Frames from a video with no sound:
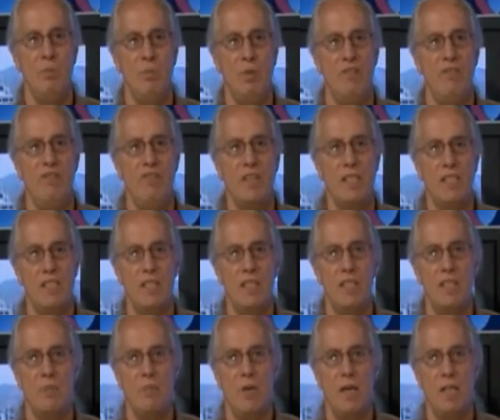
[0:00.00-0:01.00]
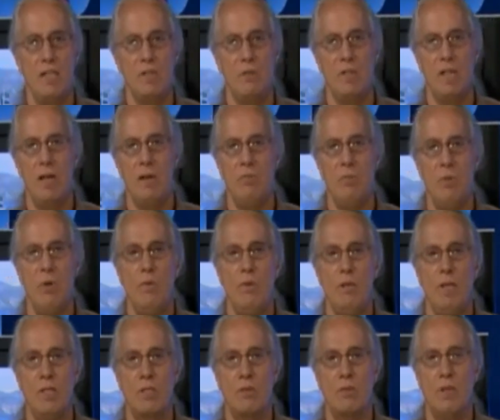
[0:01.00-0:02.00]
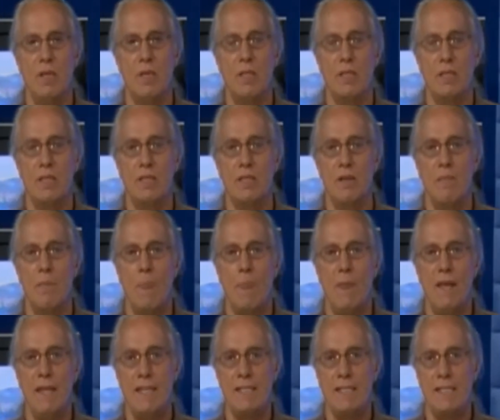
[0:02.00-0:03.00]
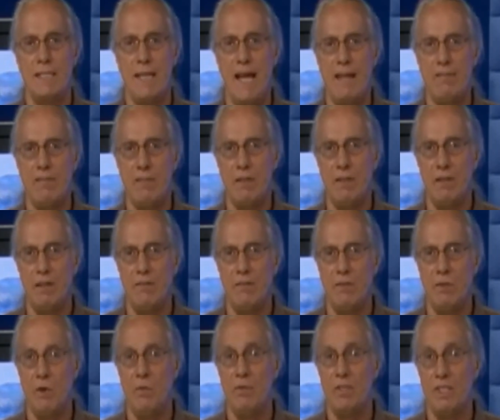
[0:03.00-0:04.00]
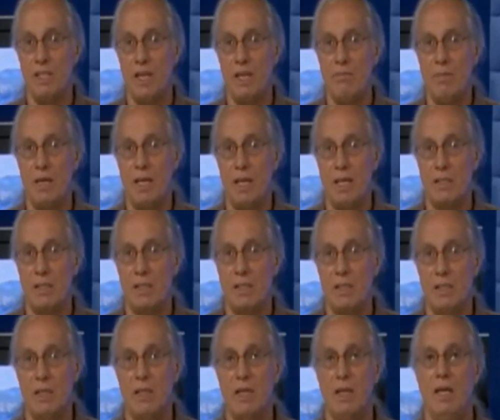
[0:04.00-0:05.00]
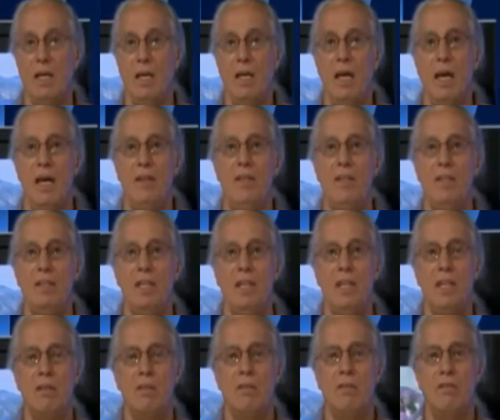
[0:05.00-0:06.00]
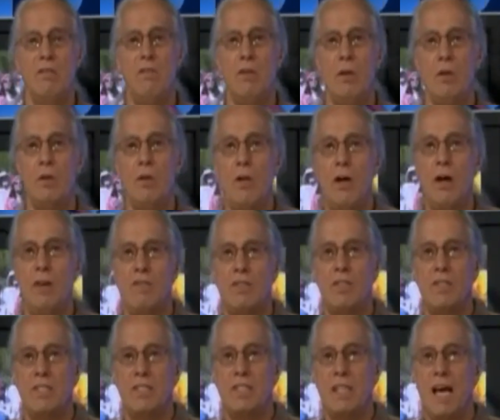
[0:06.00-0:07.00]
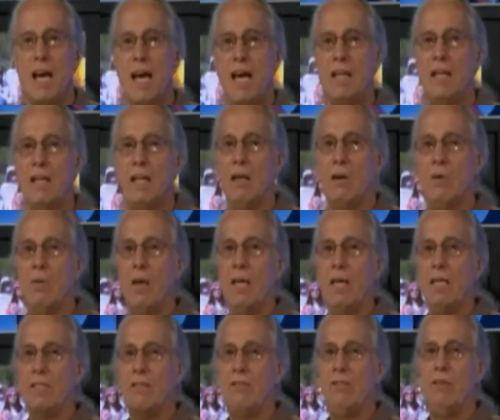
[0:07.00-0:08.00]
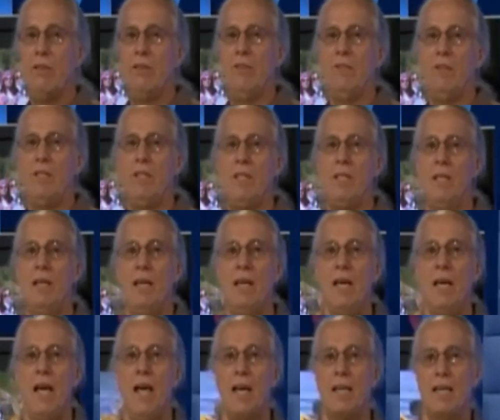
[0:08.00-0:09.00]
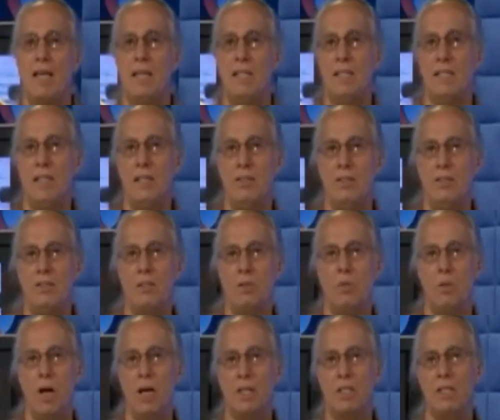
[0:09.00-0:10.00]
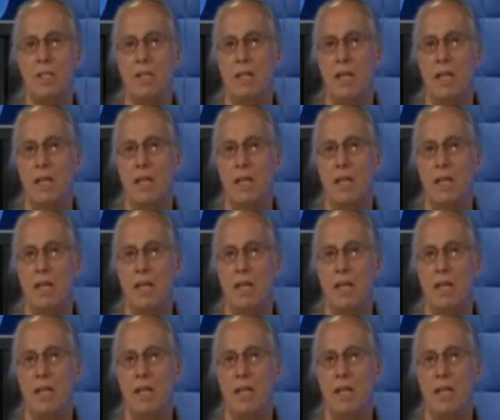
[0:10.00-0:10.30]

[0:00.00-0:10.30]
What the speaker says: to be fixed in space without moving its wings. It sat there for over 10 minutes, and then the eagle floated off to the side a little ways, a few feet, and continued to watch